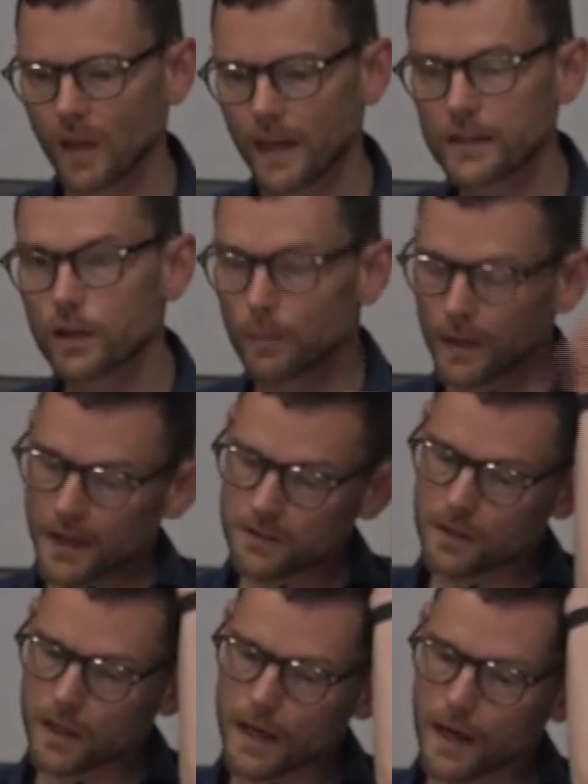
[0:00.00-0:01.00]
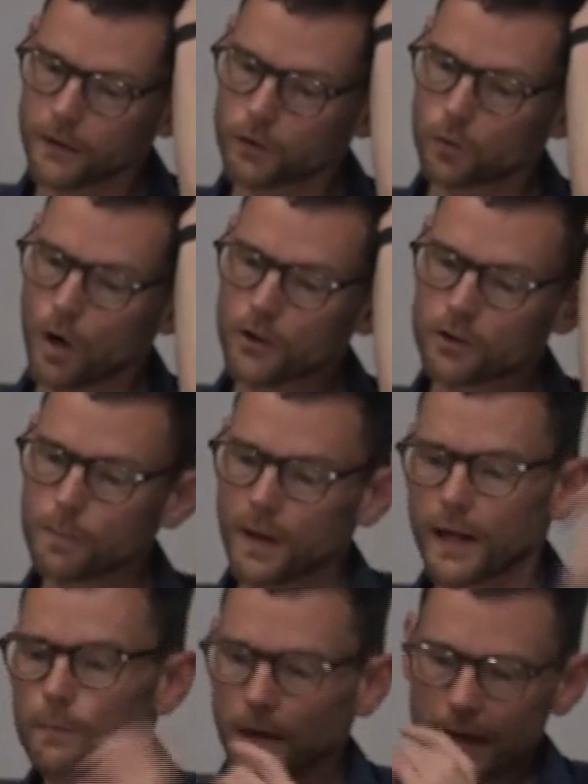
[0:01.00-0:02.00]
In combination, I argue,
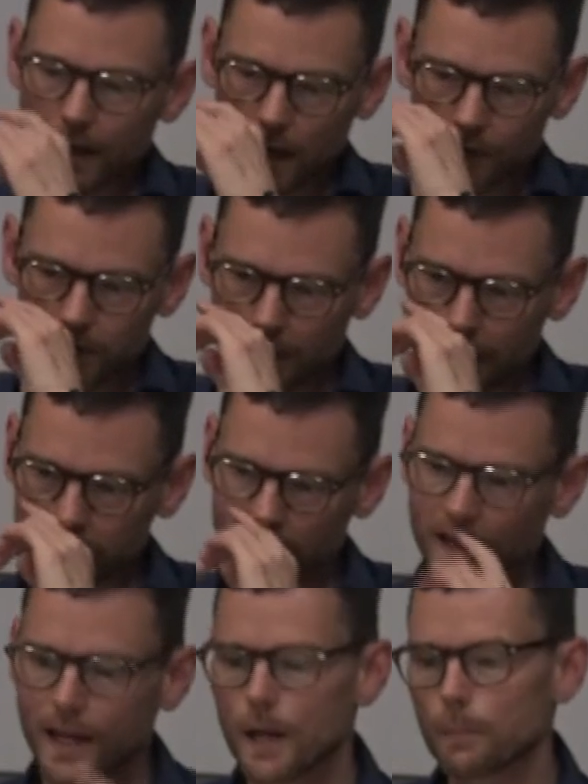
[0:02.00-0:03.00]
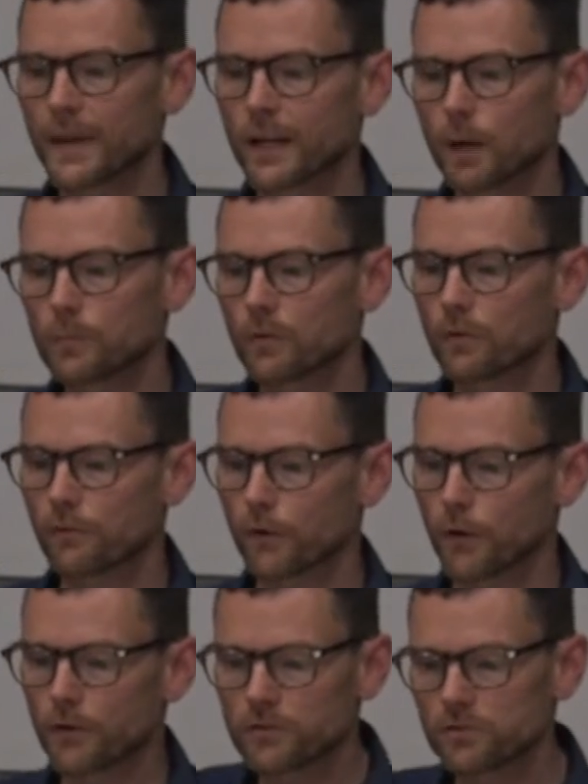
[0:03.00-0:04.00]
Occupy and Black Lives Matter make up the
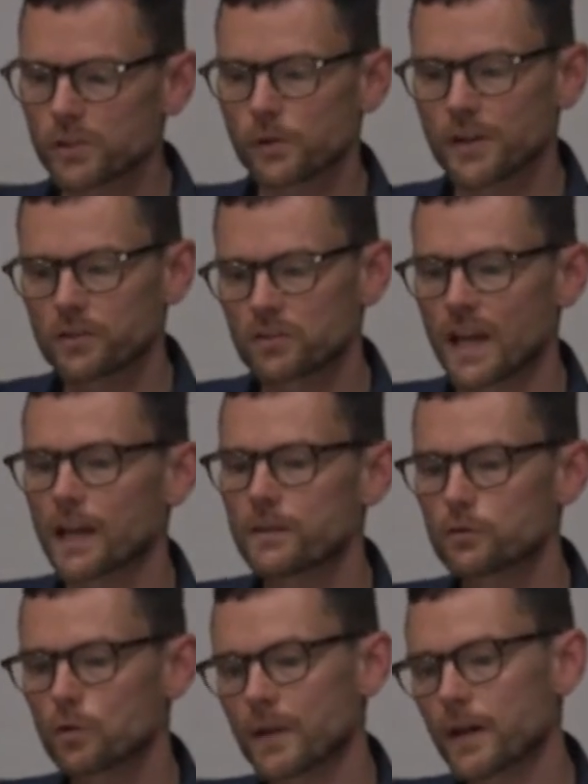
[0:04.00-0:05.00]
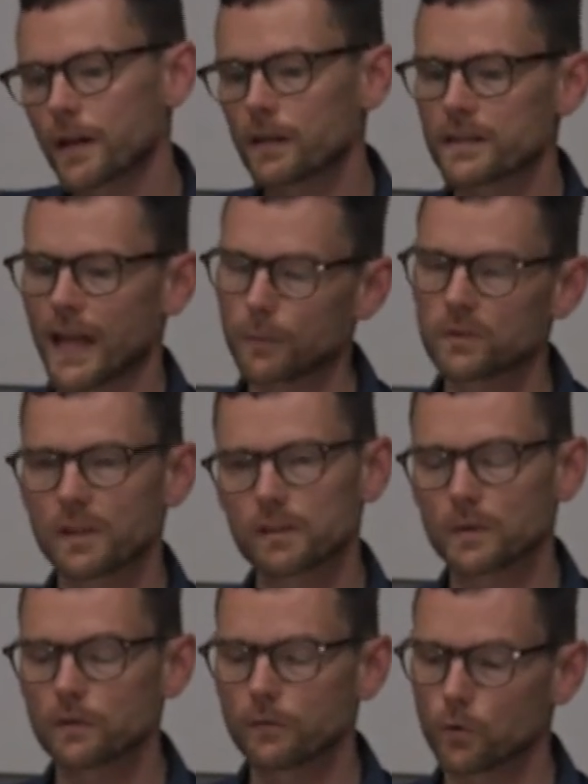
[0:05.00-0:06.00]
first serious challenge to American
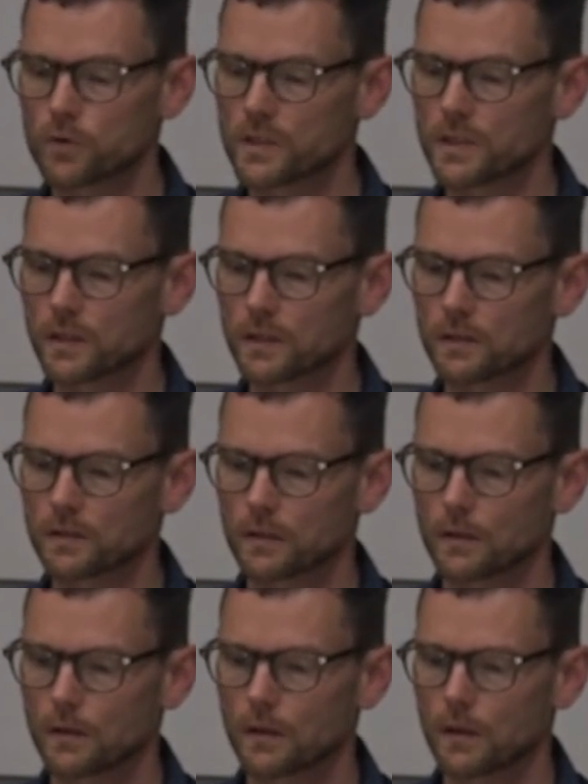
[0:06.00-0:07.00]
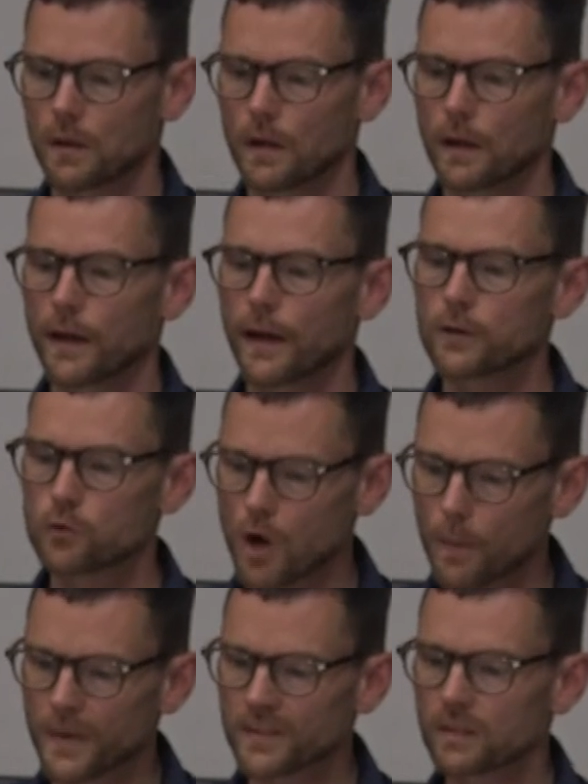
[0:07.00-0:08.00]
capitalism in 40 years. And
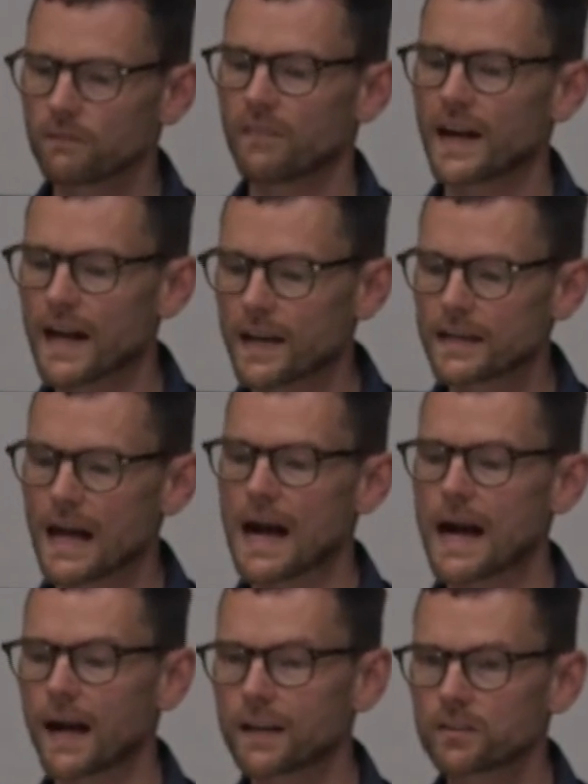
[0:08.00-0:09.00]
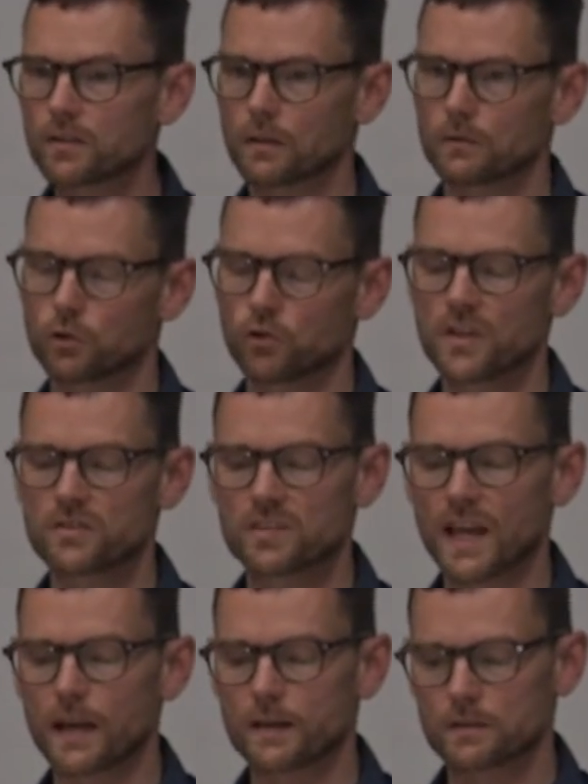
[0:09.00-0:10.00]
Trump is a violent answer to this
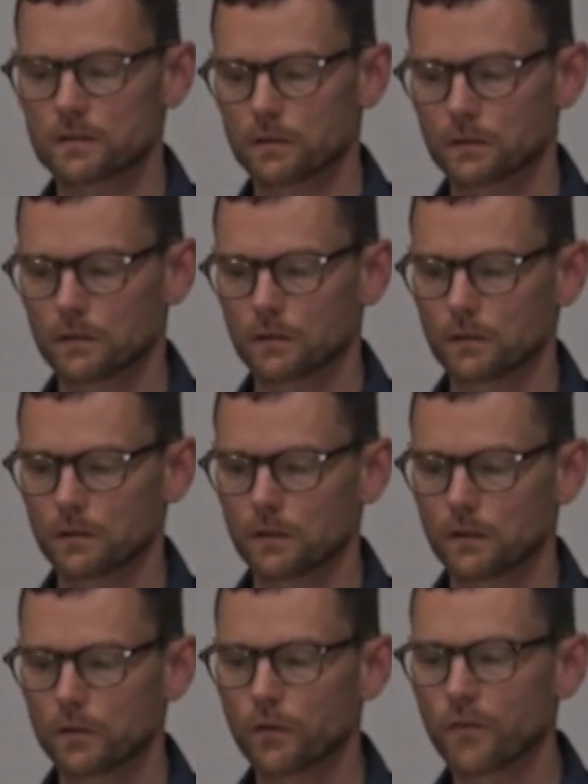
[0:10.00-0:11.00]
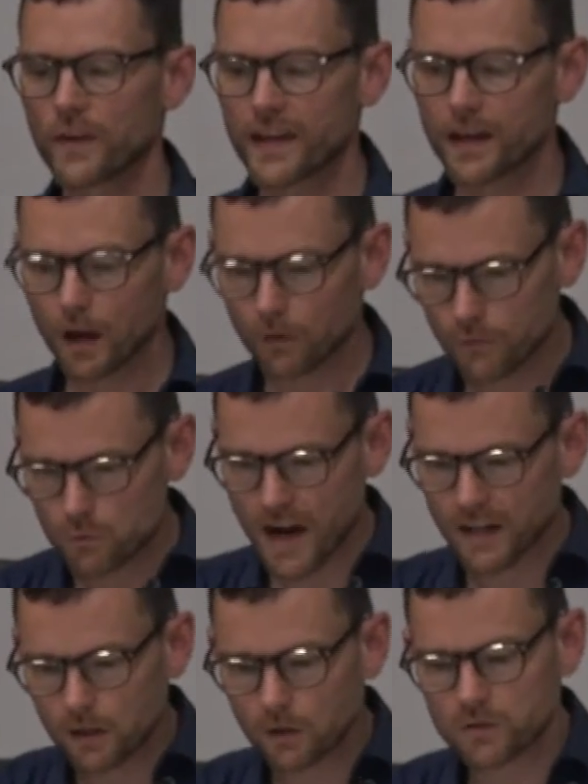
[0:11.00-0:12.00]
challenge. The fear of
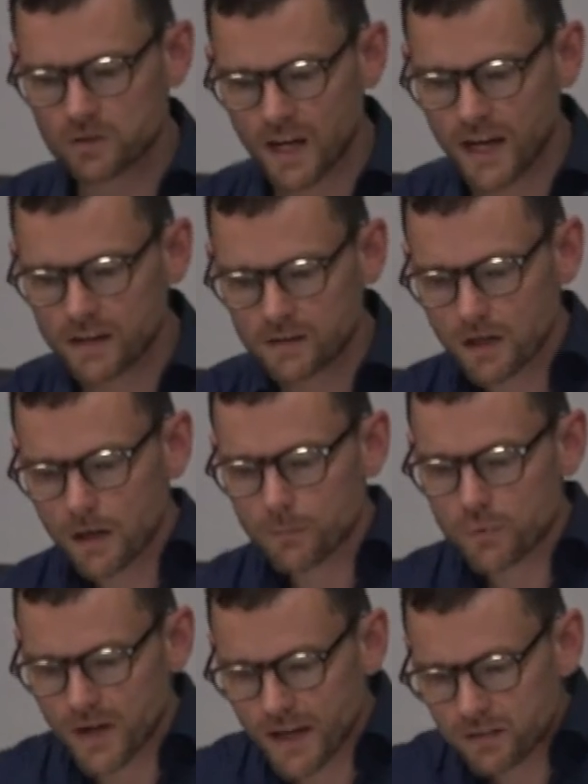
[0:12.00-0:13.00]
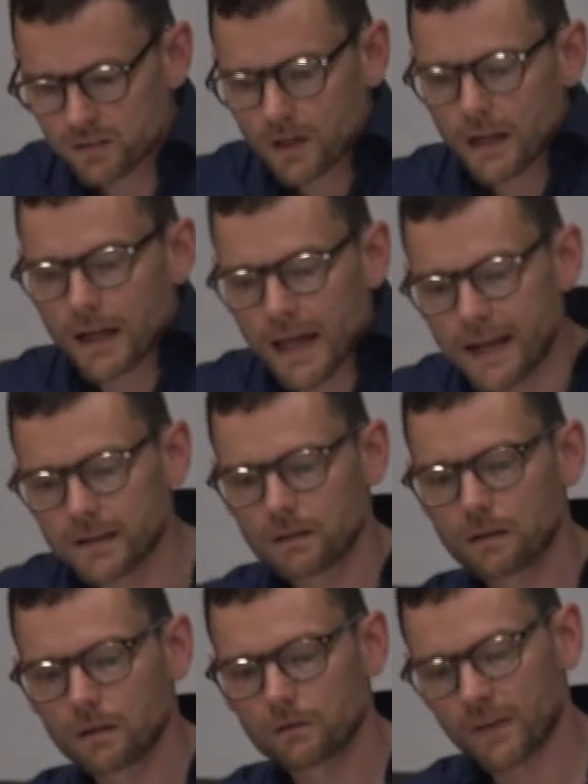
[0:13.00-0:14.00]
radical change brings late
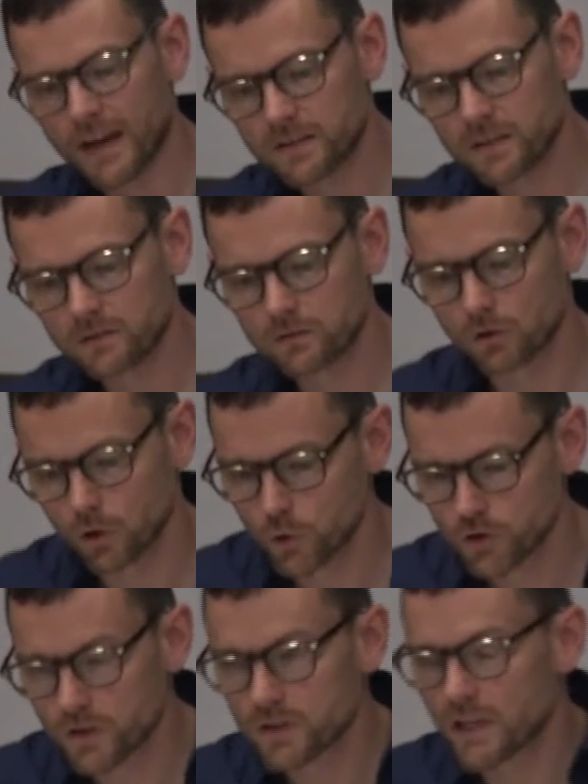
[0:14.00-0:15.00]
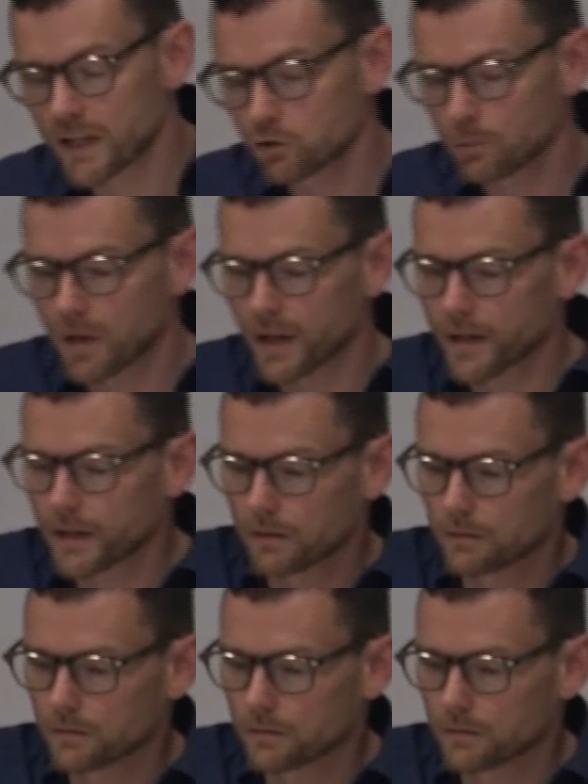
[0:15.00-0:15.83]
fascist solutions into play.